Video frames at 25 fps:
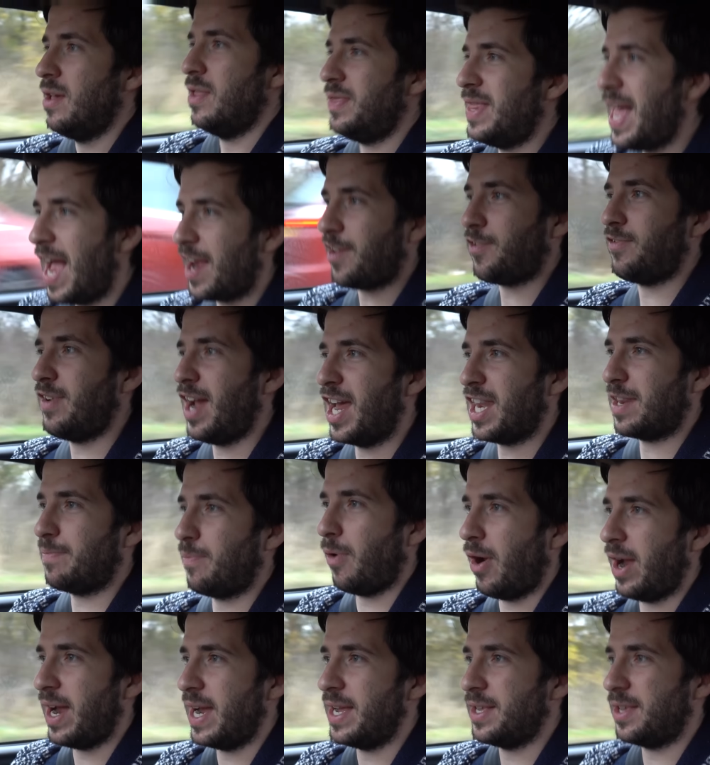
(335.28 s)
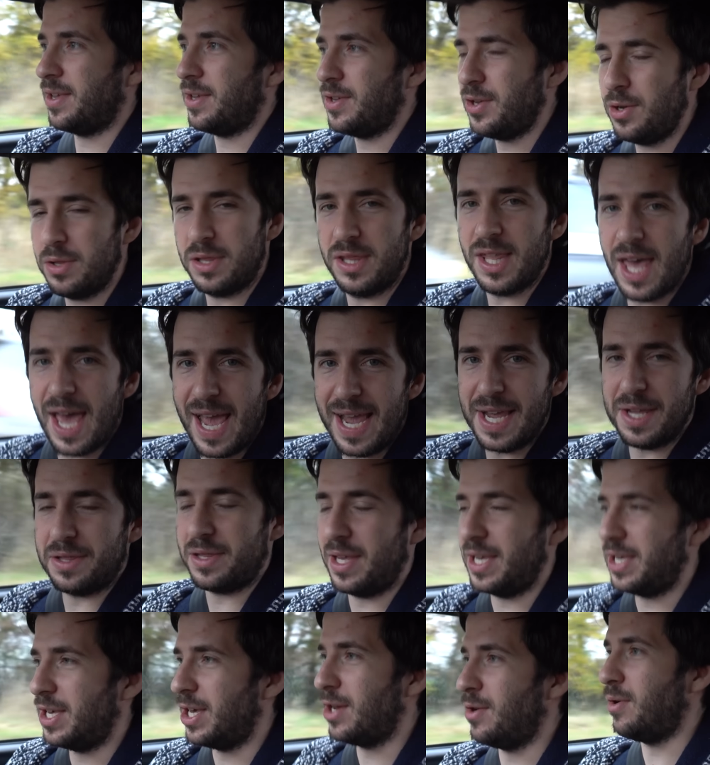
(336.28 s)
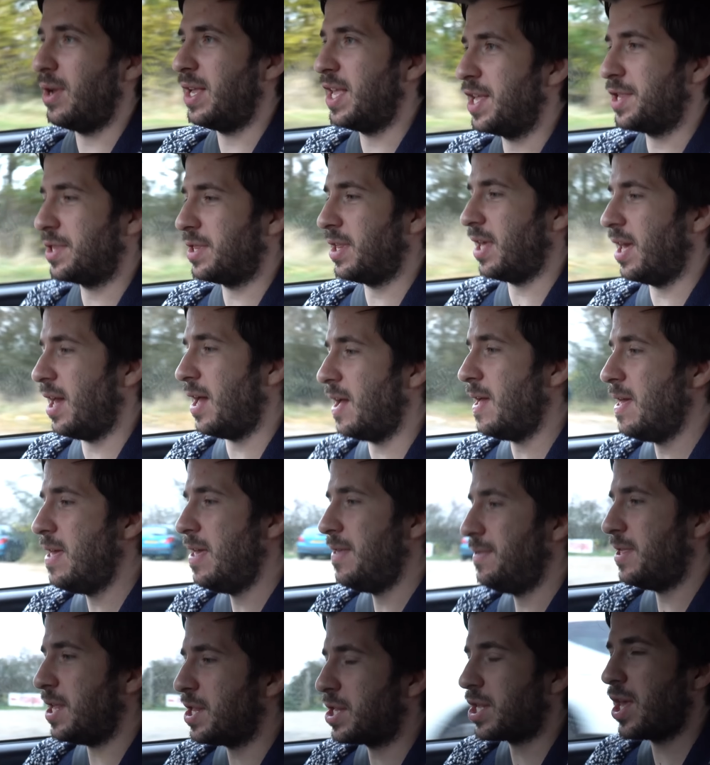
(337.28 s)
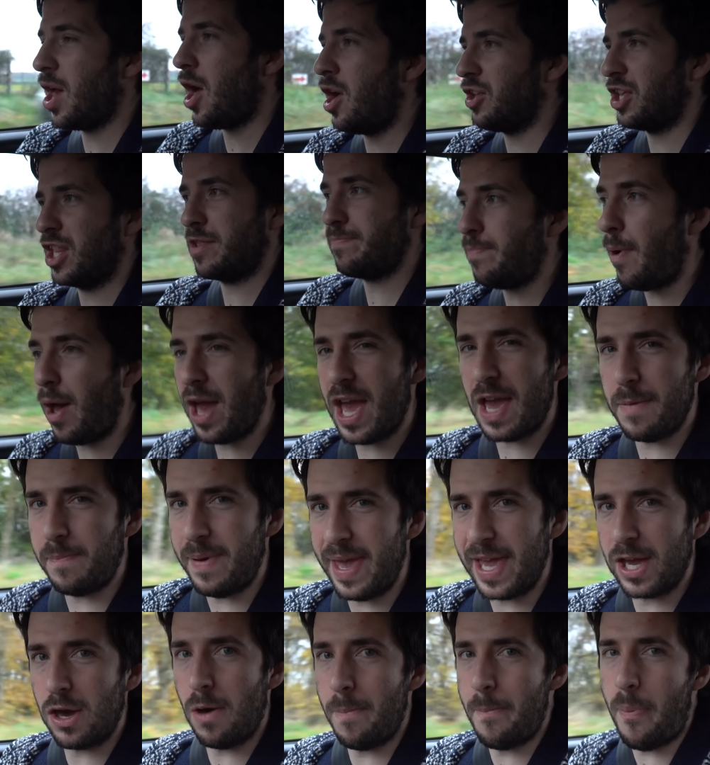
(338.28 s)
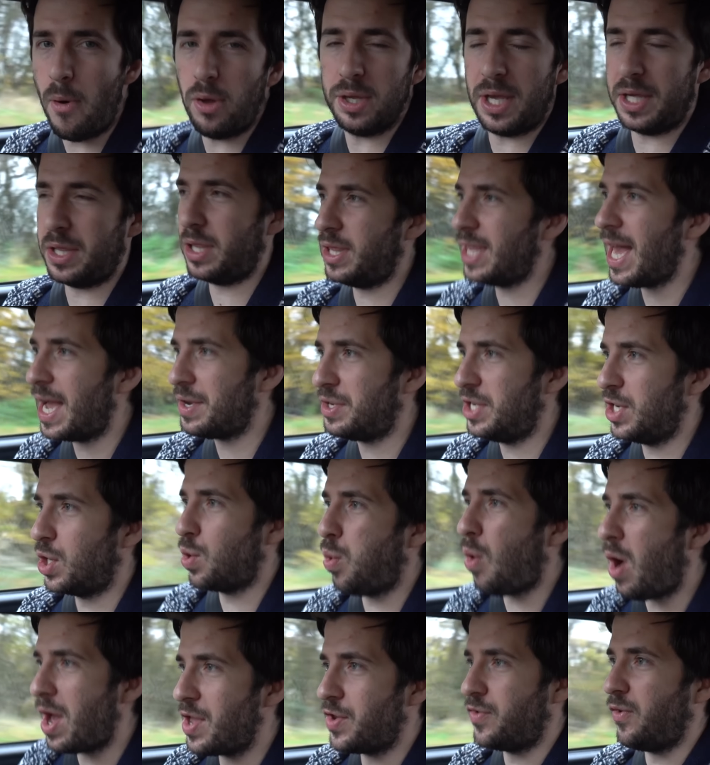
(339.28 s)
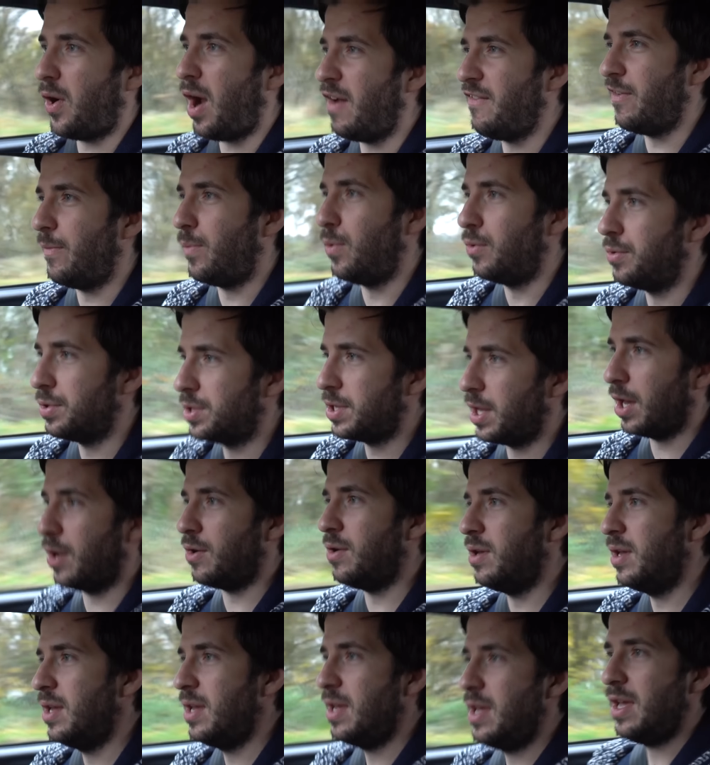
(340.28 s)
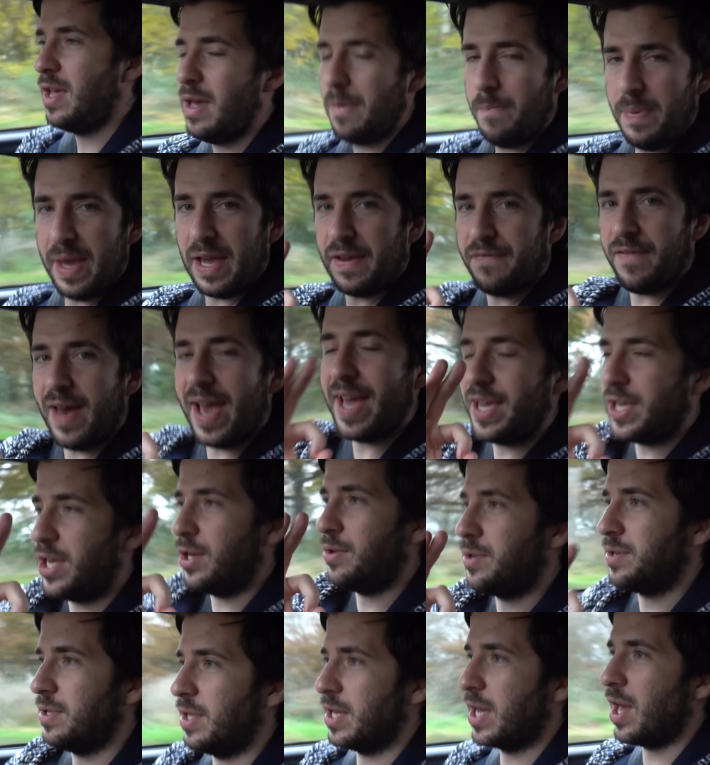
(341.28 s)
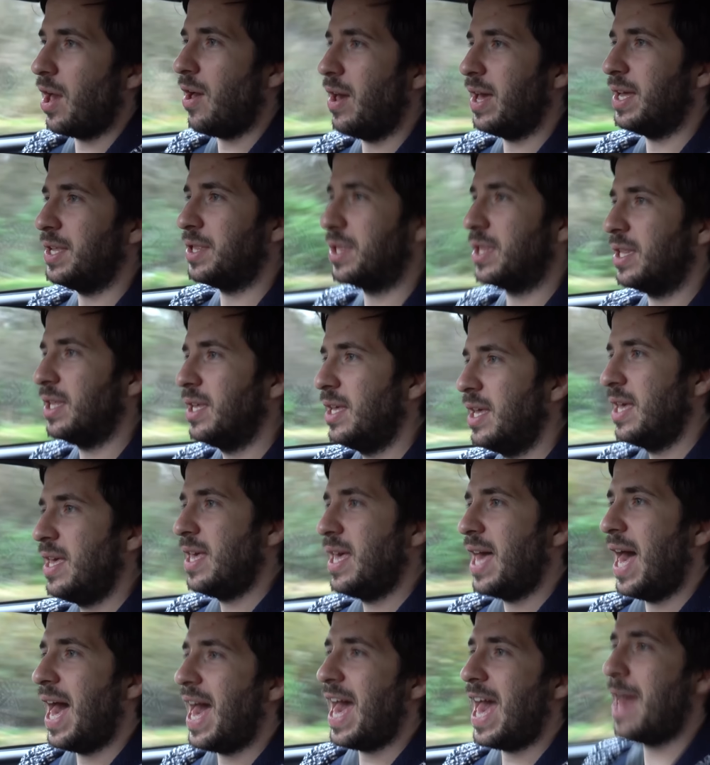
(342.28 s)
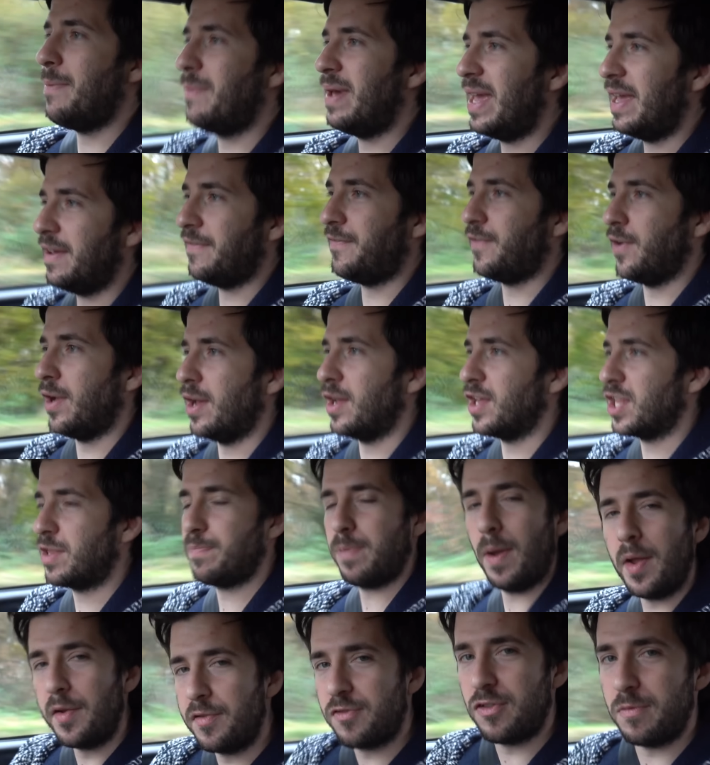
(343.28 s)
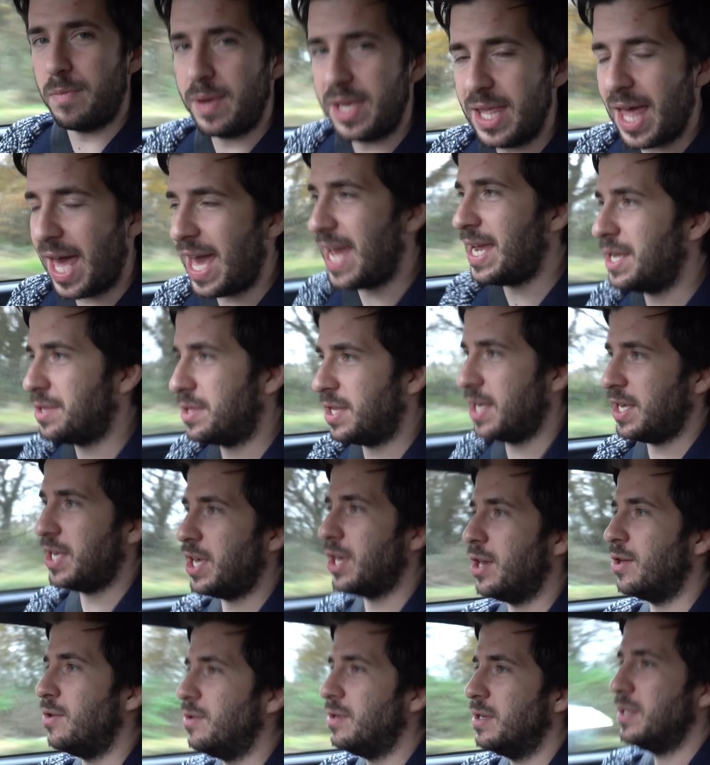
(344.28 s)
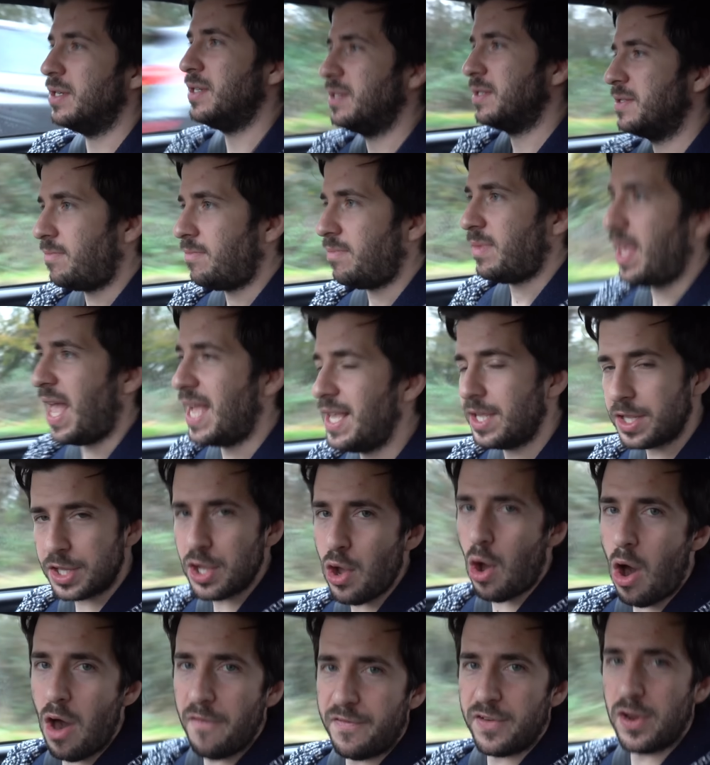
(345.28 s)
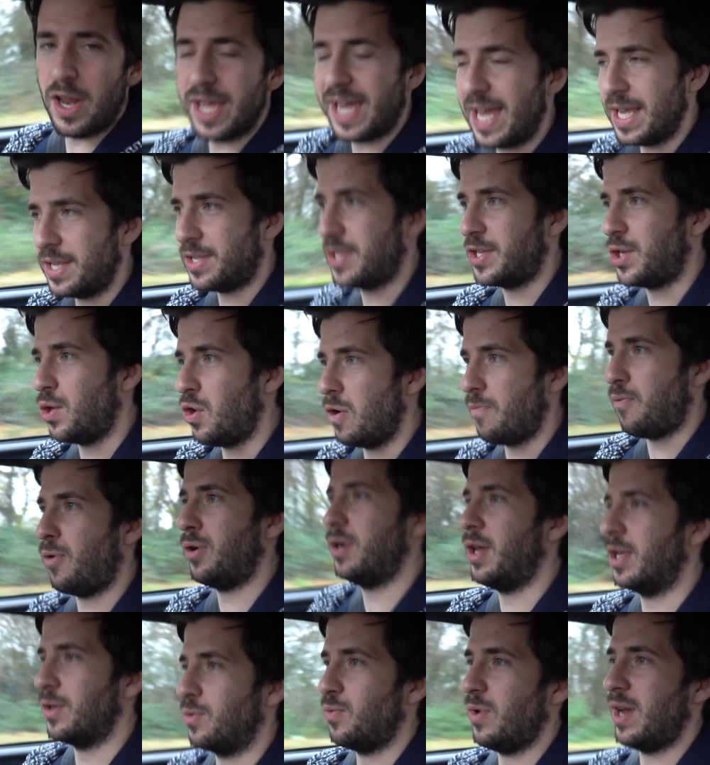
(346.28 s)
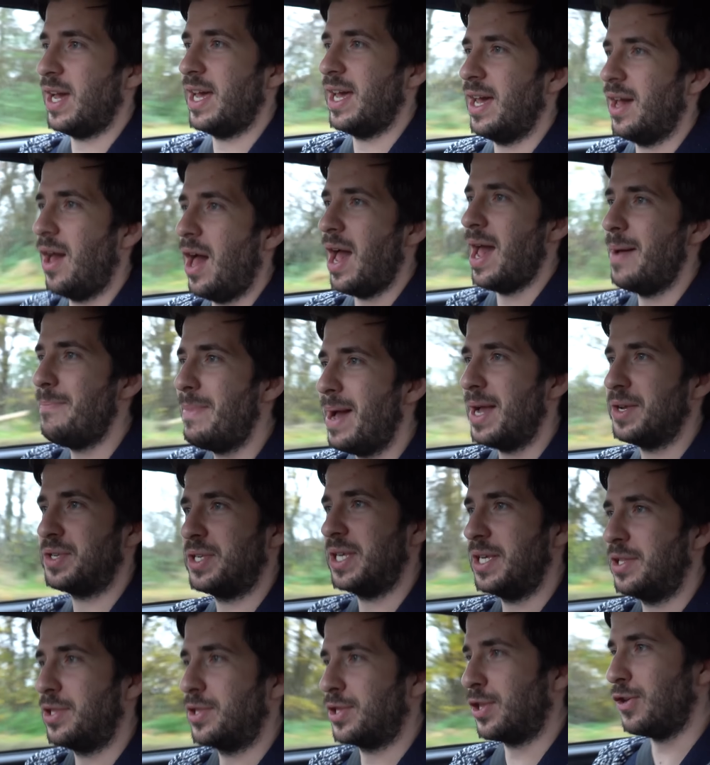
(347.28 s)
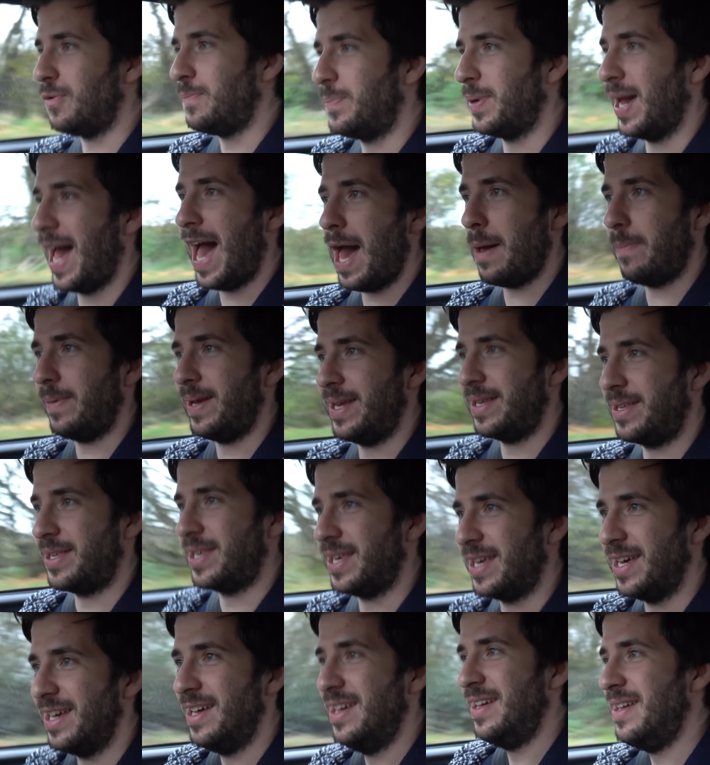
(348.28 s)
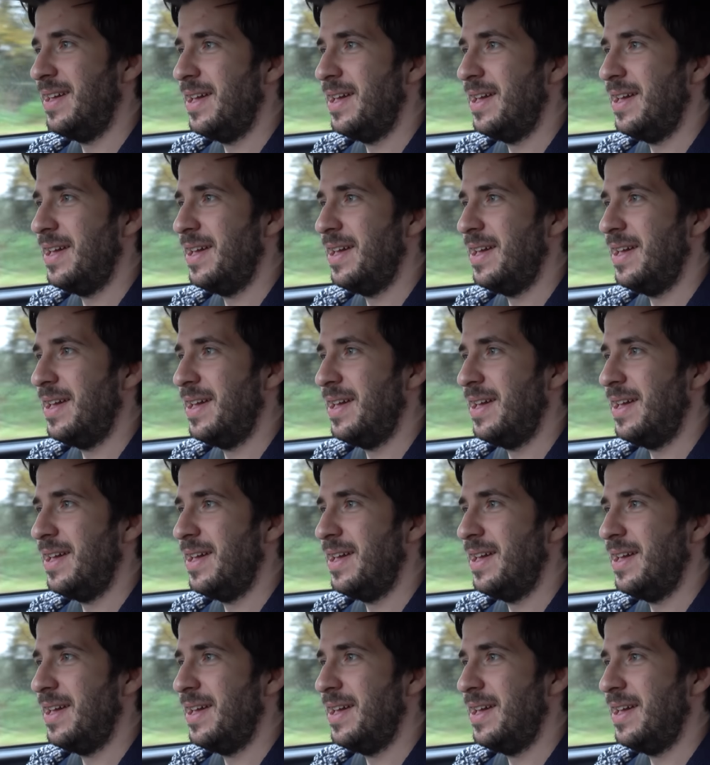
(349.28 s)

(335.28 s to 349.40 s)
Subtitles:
Naturally aspirated using that ECU, and it's this car, despite it being on bodies, is actually quite drivable. So big thank you to the guys at ME for sponsoring me that ECU. And it's not often I get to do a product where I'm actually super happy to